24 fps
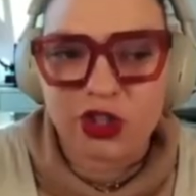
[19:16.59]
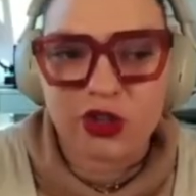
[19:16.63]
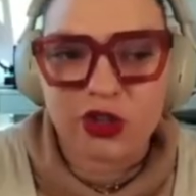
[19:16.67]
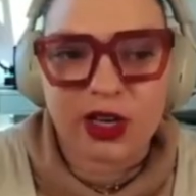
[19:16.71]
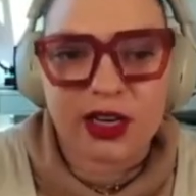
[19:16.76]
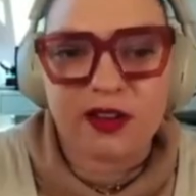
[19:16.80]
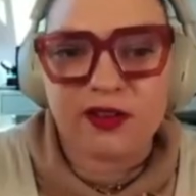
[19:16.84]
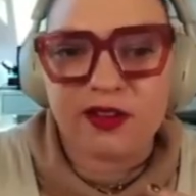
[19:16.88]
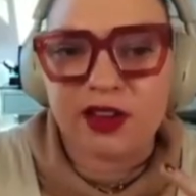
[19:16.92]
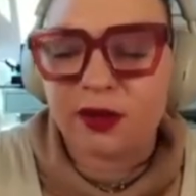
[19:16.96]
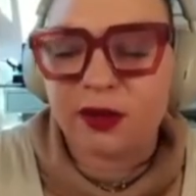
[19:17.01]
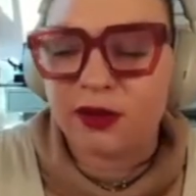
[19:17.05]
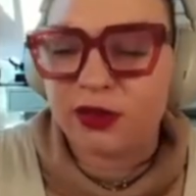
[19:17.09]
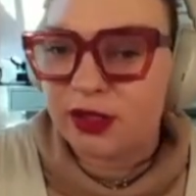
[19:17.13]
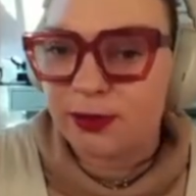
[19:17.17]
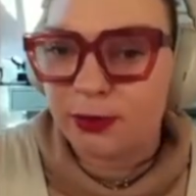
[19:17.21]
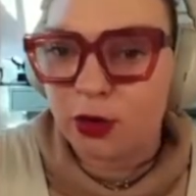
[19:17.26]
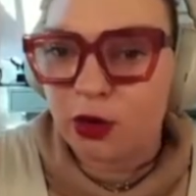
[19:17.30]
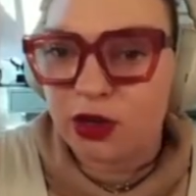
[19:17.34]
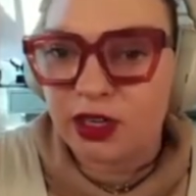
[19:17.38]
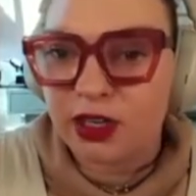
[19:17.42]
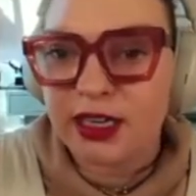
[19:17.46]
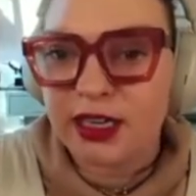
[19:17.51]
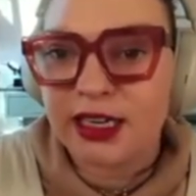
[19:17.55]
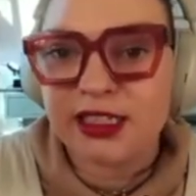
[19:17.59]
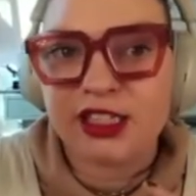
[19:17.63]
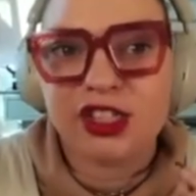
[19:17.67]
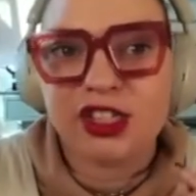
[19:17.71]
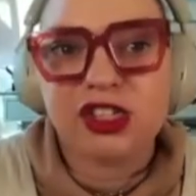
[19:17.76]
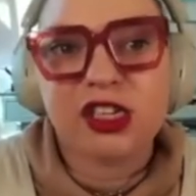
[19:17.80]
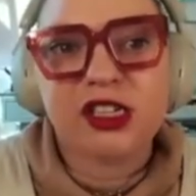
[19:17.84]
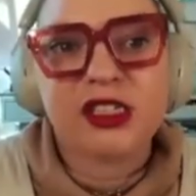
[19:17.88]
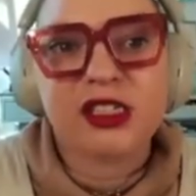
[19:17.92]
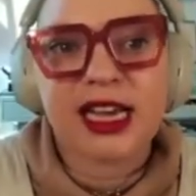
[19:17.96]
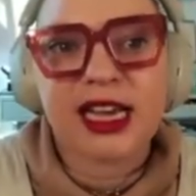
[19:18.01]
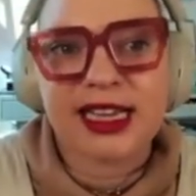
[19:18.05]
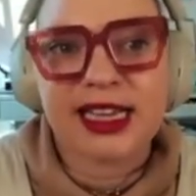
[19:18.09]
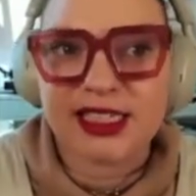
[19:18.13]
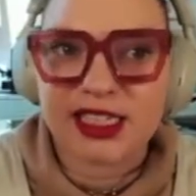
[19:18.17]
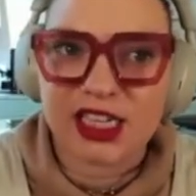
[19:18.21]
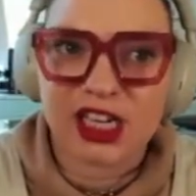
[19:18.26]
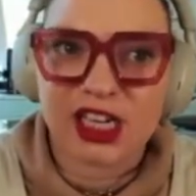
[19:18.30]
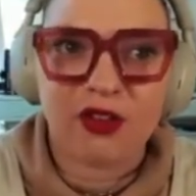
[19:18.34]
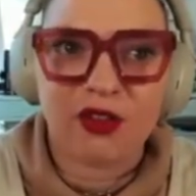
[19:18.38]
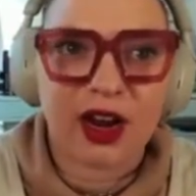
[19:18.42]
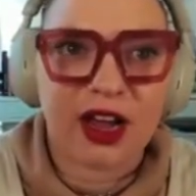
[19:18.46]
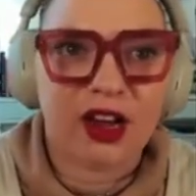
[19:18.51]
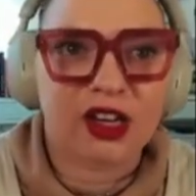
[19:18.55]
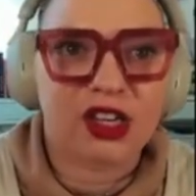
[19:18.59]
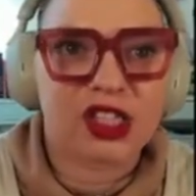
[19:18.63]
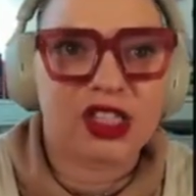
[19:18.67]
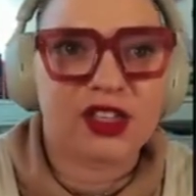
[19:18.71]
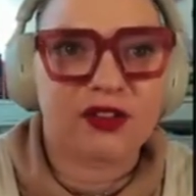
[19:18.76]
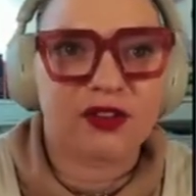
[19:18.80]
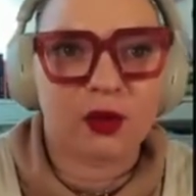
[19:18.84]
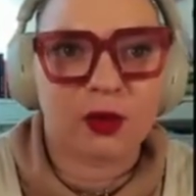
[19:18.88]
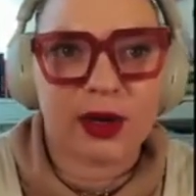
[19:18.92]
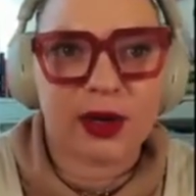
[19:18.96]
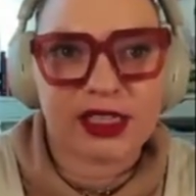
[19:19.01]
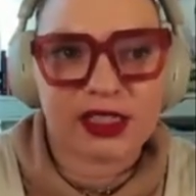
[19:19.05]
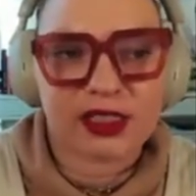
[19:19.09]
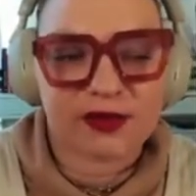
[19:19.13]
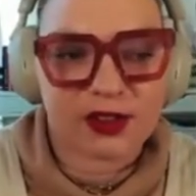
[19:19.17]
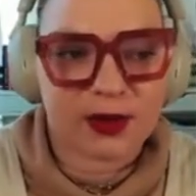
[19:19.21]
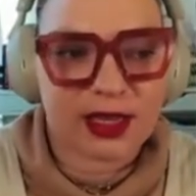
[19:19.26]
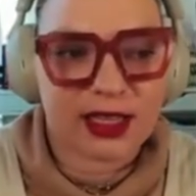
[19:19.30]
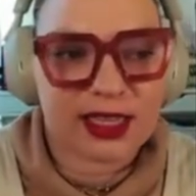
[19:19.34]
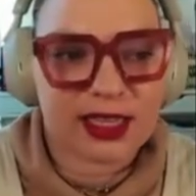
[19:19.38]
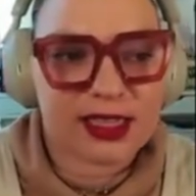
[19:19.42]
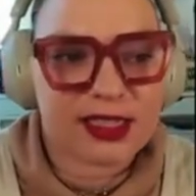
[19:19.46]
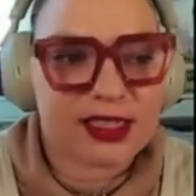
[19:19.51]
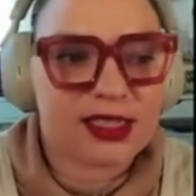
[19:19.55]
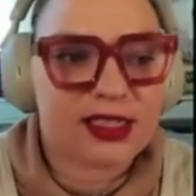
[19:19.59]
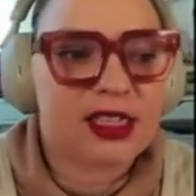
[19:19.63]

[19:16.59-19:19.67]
kind of explore and start testing around different ways of doing this.